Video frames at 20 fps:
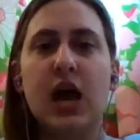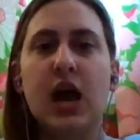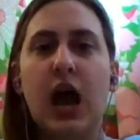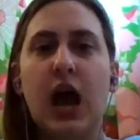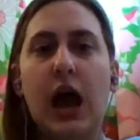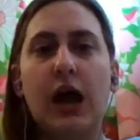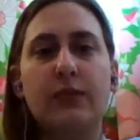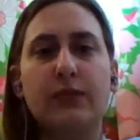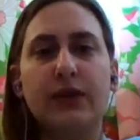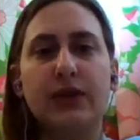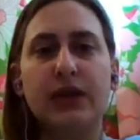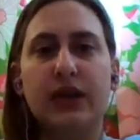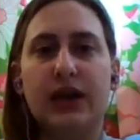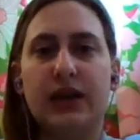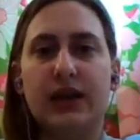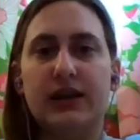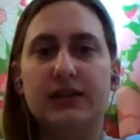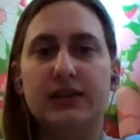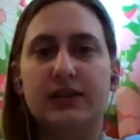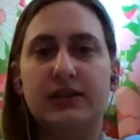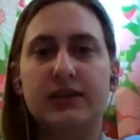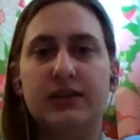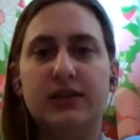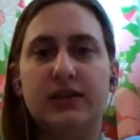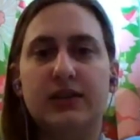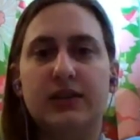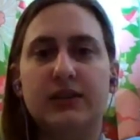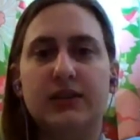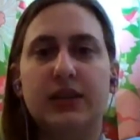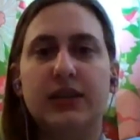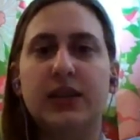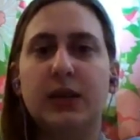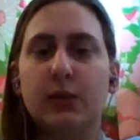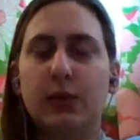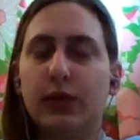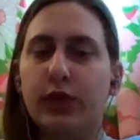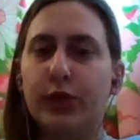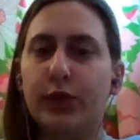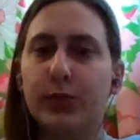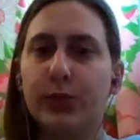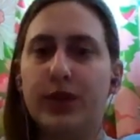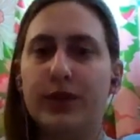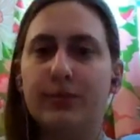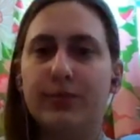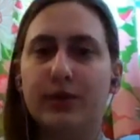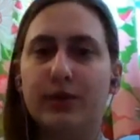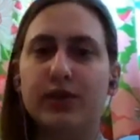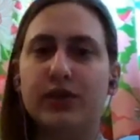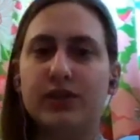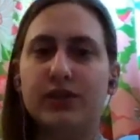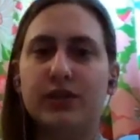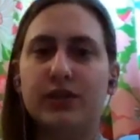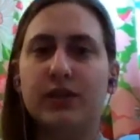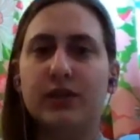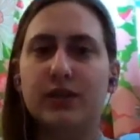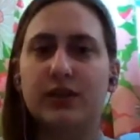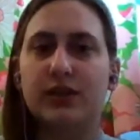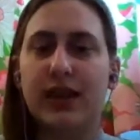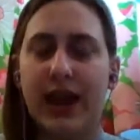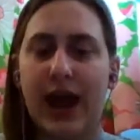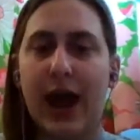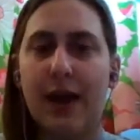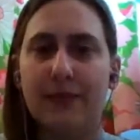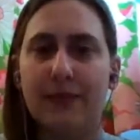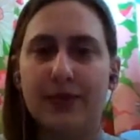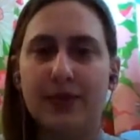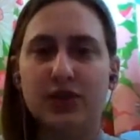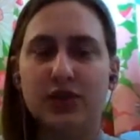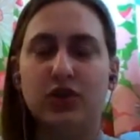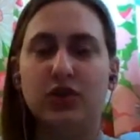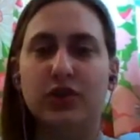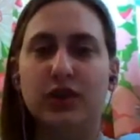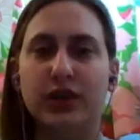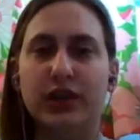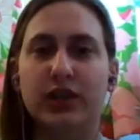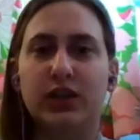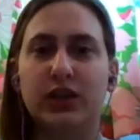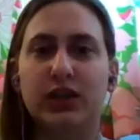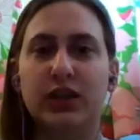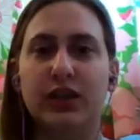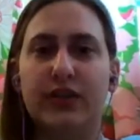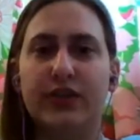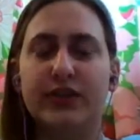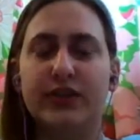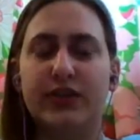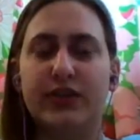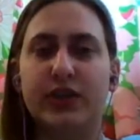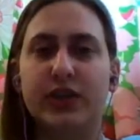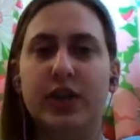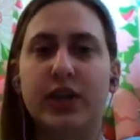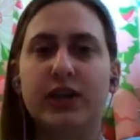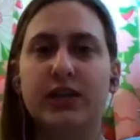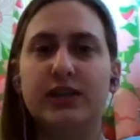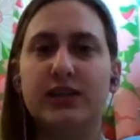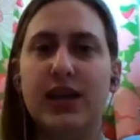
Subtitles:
I realized that there were three books that happened earlier in the series,